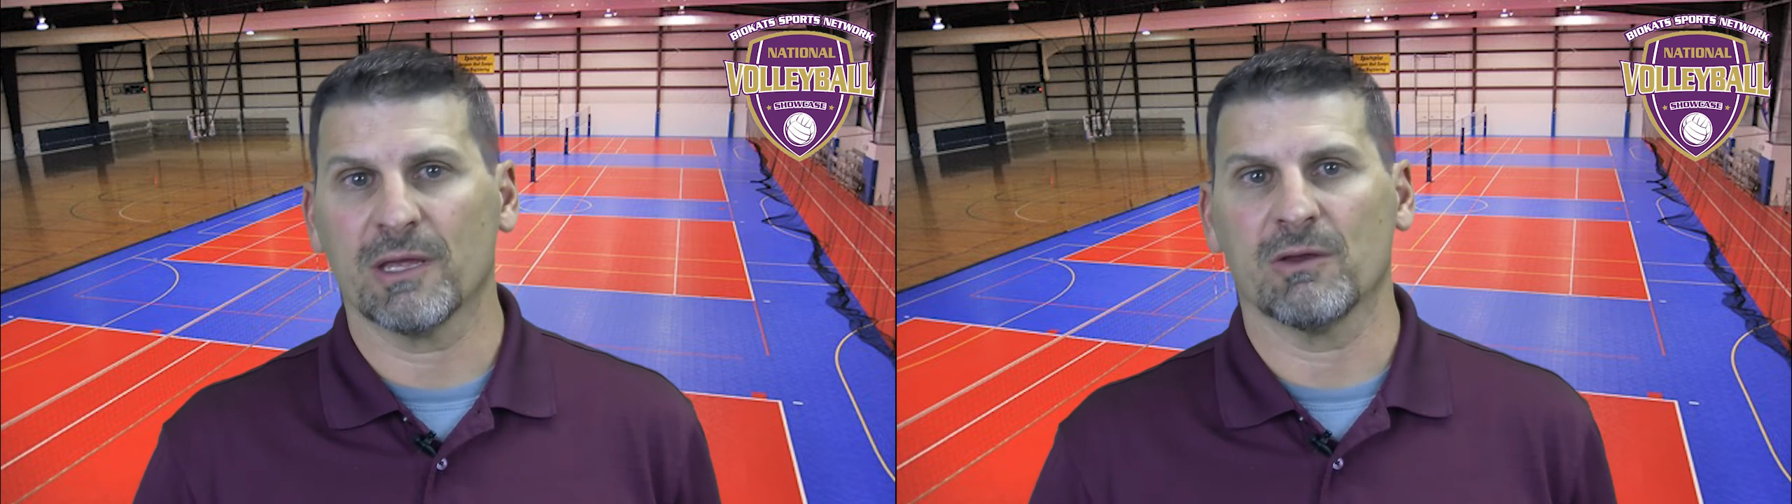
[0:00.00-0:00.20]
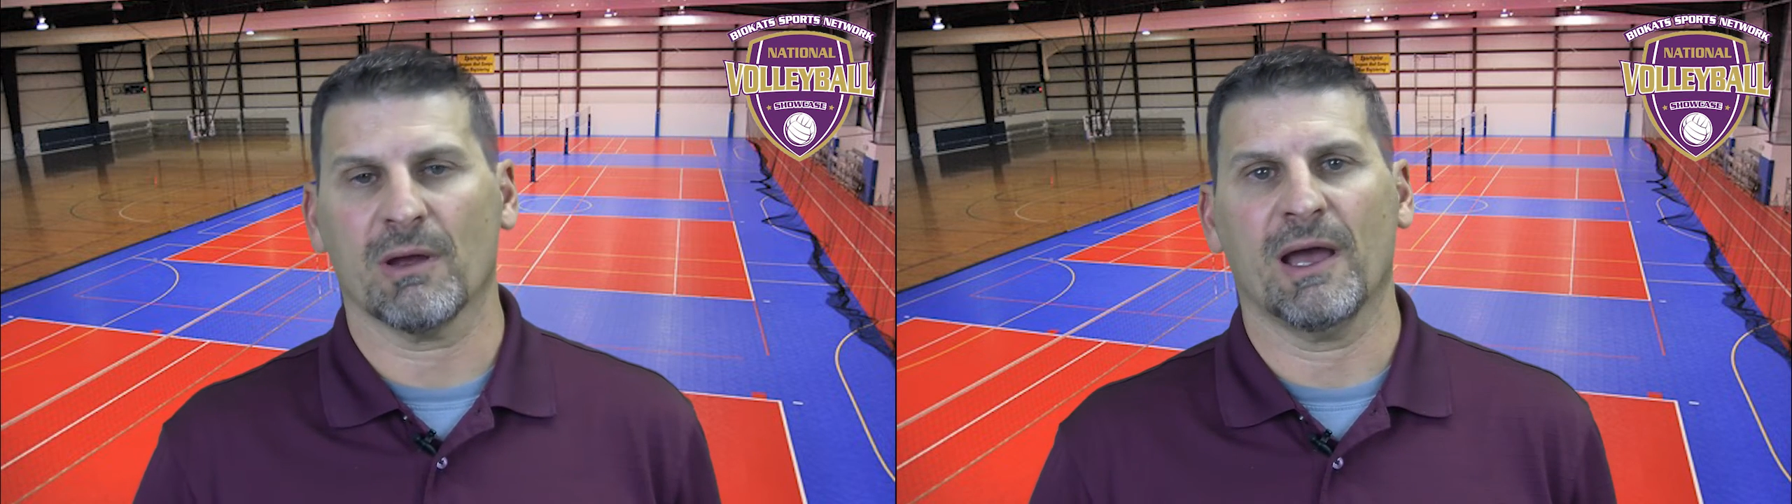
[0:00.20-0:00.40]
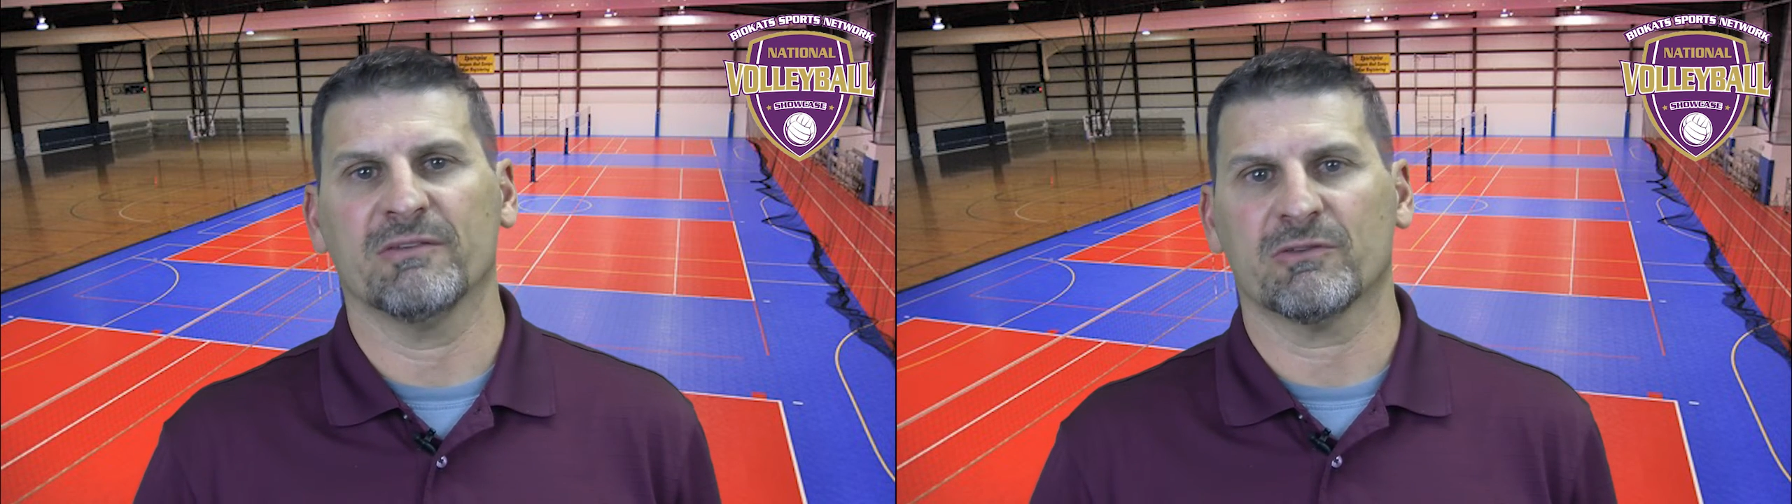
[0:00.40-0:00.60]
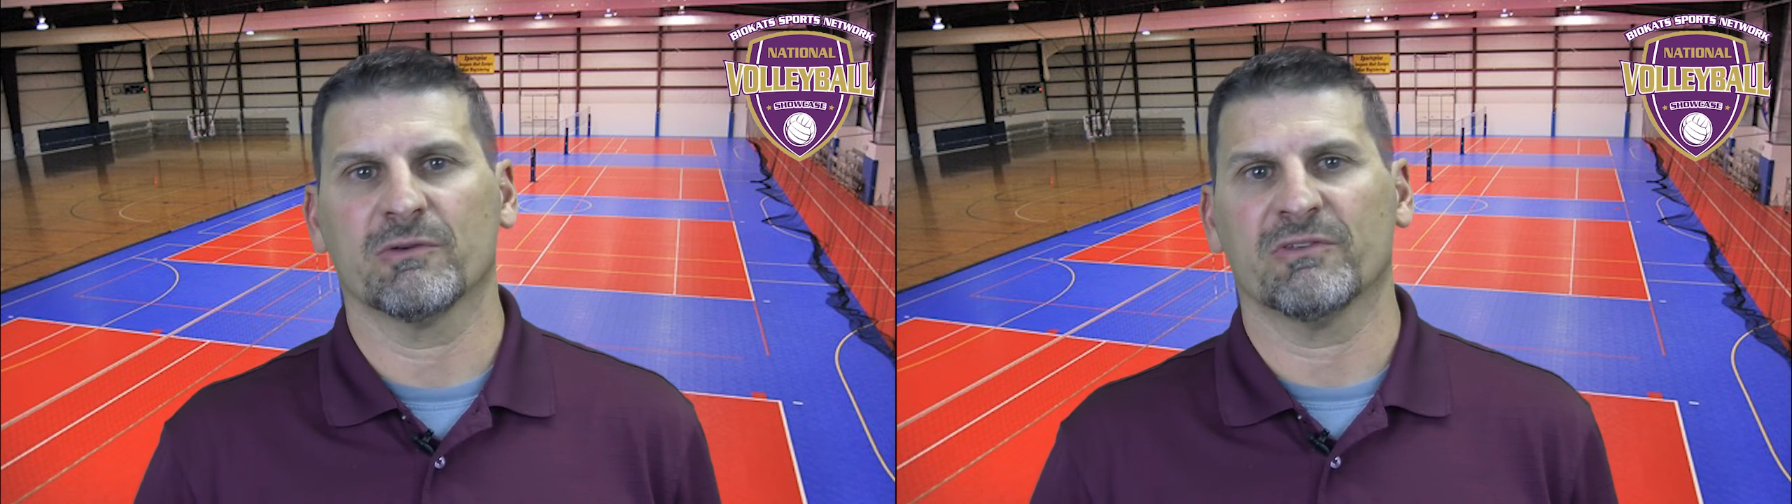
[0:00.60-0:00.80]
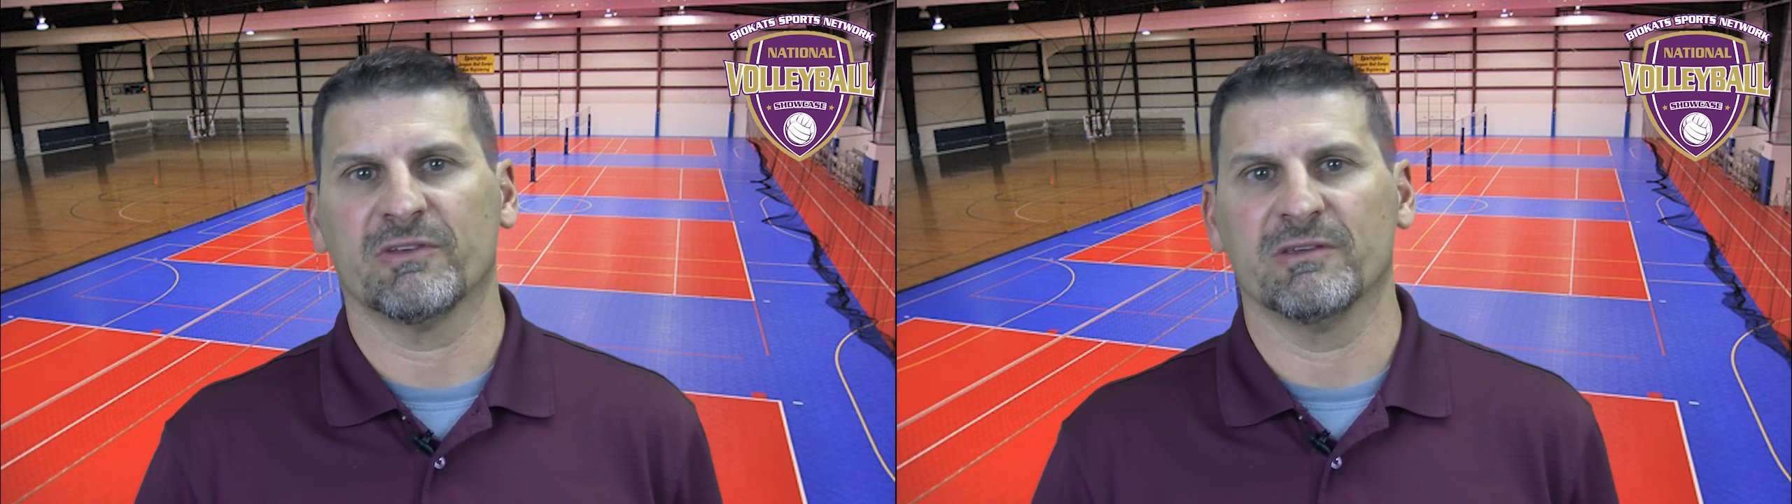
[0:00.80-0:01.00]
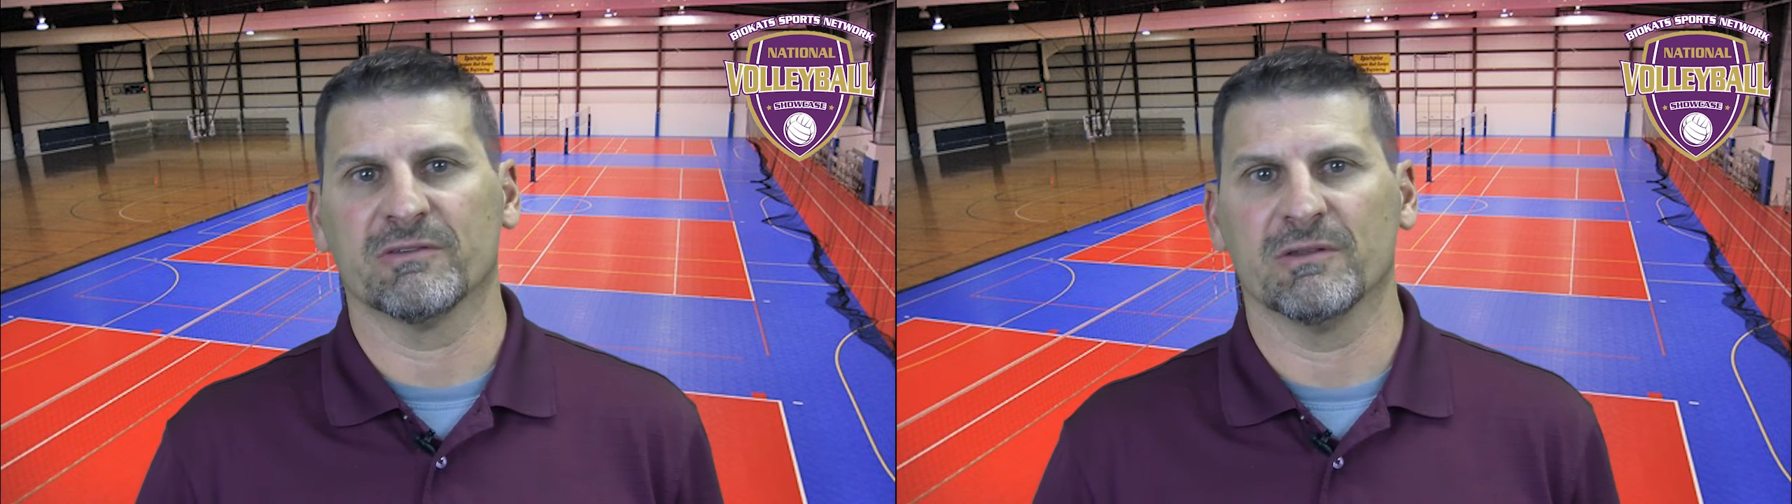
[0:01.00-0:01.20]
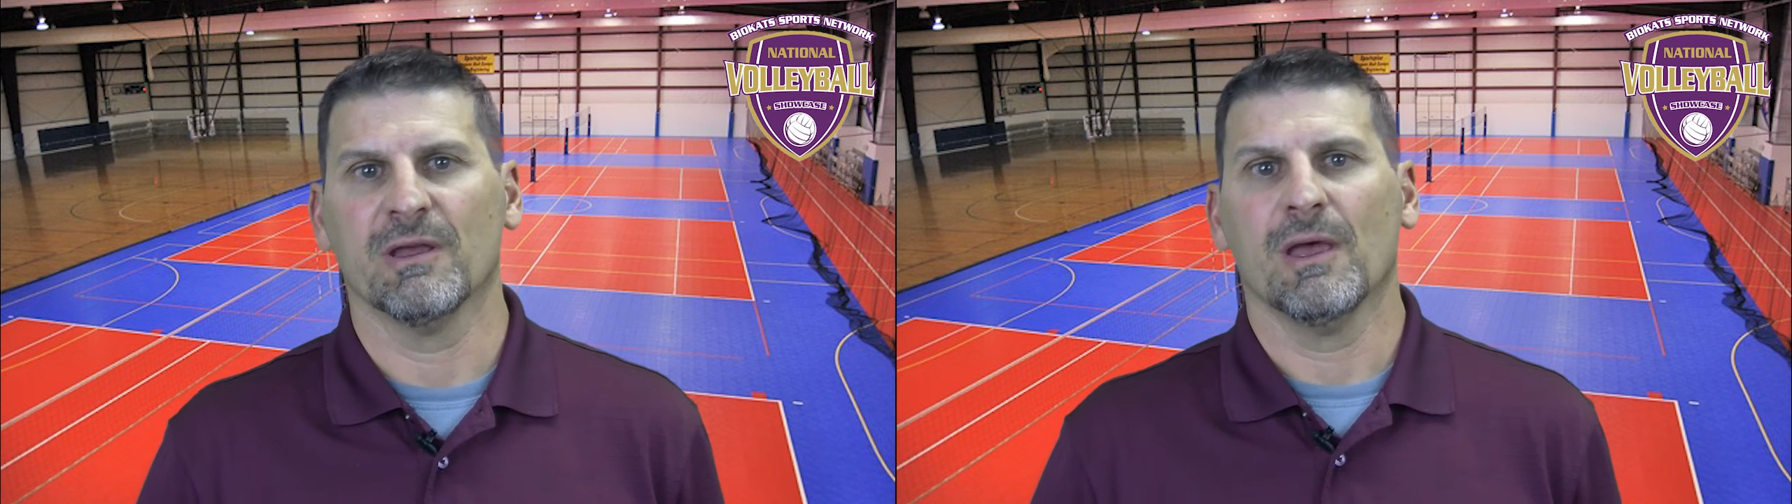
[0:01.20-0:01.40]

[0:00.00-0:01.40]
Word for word: your high school season,